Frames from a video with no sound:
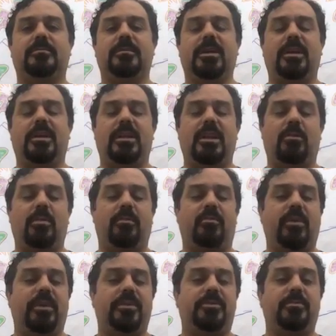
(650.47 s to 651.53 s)
I allow my
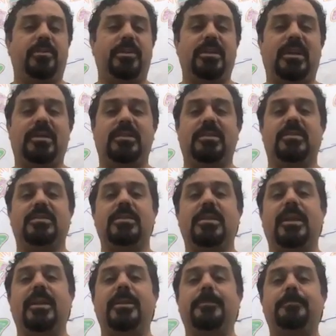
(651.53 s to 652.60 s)
breath to be nice and
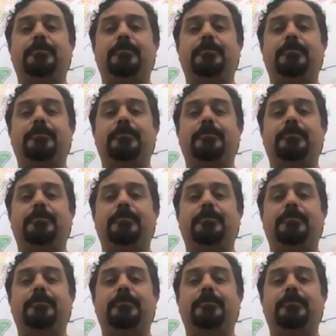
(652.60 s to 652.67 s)
steady.